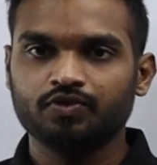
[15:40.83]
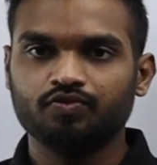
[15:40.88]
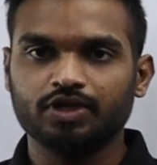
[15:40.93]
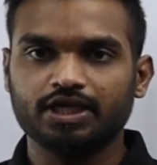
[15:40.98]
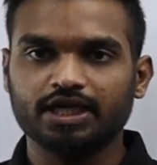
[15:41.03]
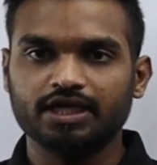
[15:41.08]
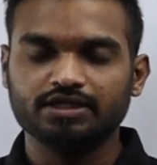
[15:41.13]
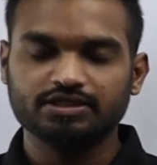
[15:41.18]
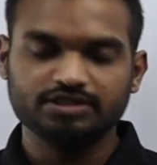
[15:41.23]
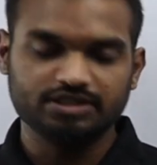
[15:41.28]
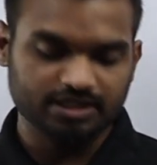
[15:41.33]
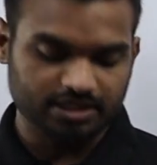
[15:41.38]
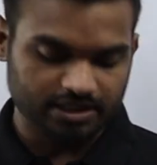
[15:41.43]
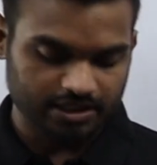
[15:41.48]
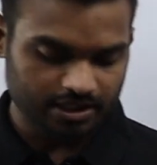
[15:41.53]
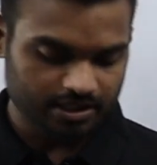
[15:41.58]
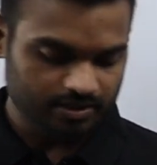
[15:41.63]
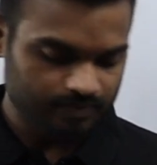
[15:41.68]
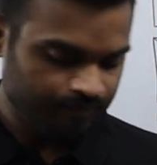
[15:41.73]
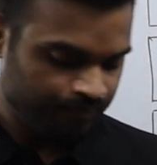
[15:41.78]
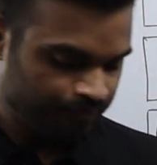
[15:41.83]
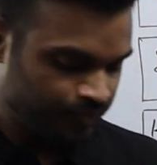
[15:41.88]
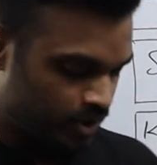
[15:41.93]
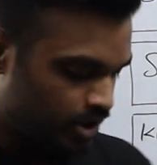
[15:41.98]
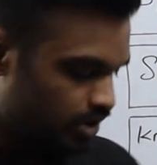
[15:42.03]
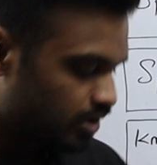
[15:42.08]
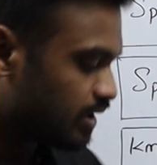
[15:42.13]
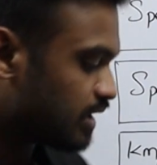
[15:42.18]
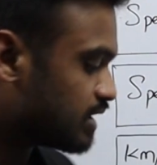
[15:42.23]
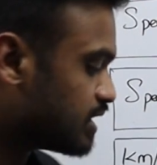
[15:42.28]
Okay, see here.
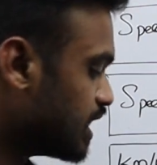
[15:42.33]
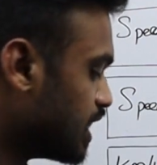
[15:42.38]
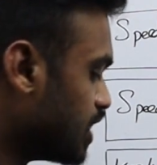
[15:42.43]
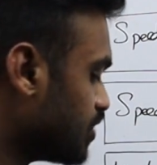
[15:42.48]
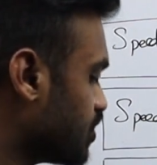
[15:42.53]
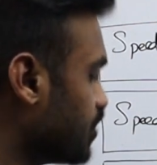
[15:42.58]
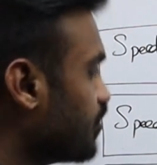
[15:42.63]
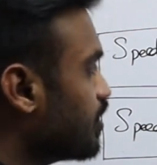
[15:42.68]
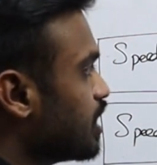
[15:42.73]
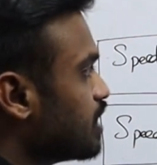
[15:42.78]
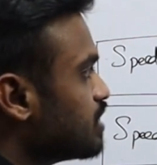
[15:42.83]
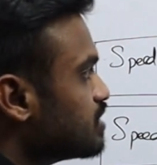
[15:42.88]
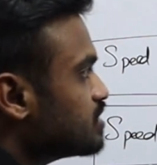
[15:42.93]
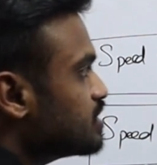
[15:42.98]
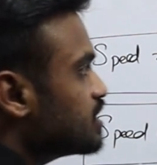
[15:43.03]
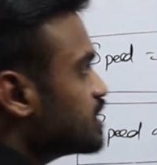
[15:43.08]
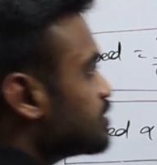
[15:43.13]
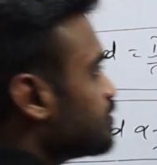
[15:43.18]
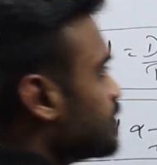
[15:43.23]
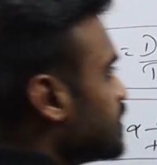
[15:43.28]
Here they have given